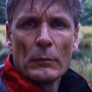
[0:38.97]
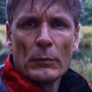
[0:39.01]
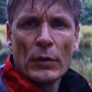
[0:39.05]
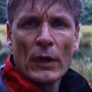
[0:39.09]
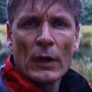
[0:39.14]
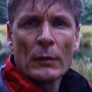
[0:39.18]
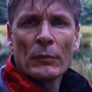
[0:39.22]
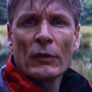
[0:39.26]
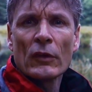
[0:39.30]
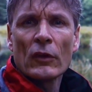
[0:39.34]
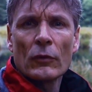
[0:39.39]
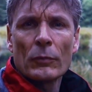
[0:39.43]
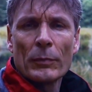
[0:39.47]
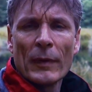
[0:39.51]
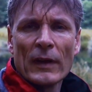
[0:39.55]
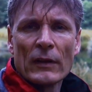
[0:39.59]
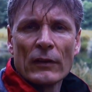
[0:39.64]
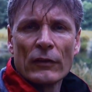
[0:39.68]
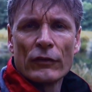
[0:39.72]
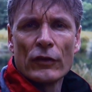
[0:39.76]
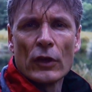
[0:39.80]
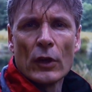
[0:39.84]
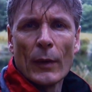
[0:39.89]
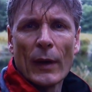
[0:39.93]
But I'm going to
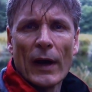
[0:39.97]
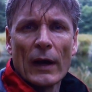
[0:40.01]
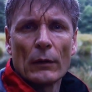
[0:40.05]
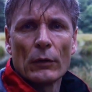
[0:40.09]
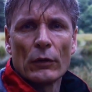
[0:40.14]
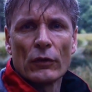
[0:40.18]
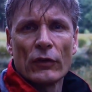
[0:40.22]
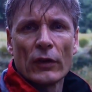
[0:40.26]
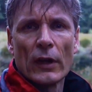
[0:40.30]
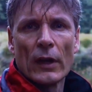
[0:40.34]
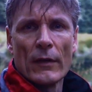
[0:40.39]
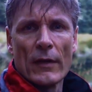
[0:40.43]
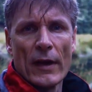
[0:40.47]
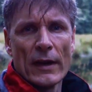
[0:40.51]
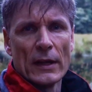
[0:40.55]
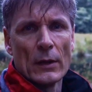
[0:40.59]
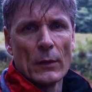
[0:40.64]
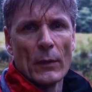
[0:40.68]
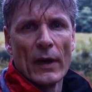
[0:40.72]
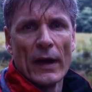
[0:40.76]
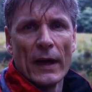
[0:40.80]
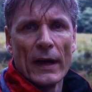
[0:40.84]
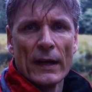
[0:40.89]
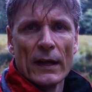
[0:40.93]
spend a few hours here
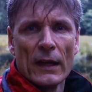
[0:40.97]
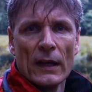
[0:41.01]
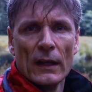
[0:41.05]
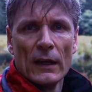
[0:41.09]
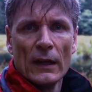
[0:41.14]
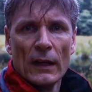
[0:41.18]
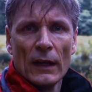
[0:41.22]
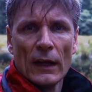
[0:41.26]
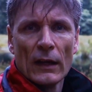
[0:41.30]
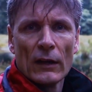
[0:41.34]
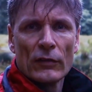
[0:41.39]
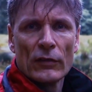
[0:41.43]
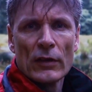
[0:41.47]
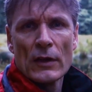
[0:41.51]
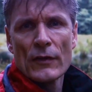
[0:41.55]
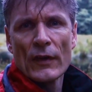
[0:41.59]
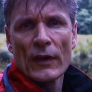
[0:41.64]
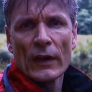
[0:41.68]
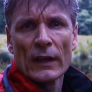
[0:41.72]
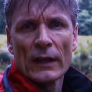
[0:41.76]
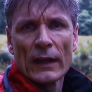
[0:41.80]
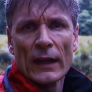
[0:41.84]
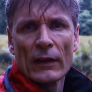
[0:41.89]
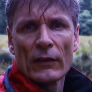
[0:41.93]
anyway and see if
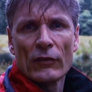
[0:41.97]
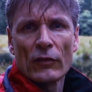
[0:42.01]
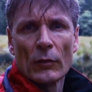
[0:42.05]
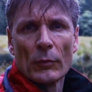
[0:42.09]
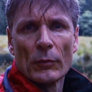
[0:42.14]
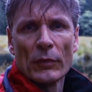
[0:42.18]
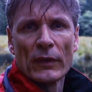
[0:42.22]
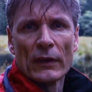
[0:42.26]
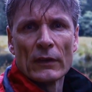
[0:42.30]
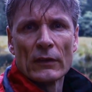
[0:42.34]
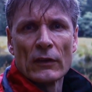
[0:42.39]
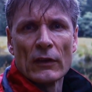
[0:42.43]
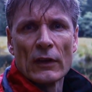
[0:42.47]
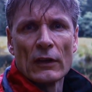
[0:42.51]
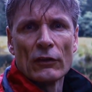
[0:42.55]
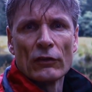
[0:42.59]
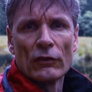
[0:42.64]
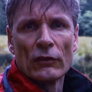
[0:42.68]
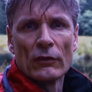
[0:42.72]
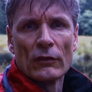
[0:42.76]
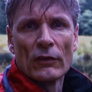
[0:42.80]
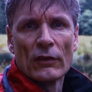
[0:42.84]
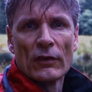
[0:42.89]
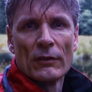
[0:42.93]
I can get something
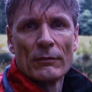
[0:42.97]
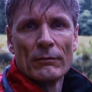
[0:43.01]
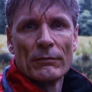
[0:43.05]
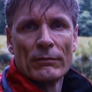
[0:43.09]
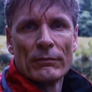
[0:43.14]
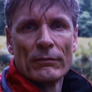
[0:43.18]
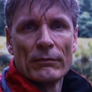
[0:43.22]
decent.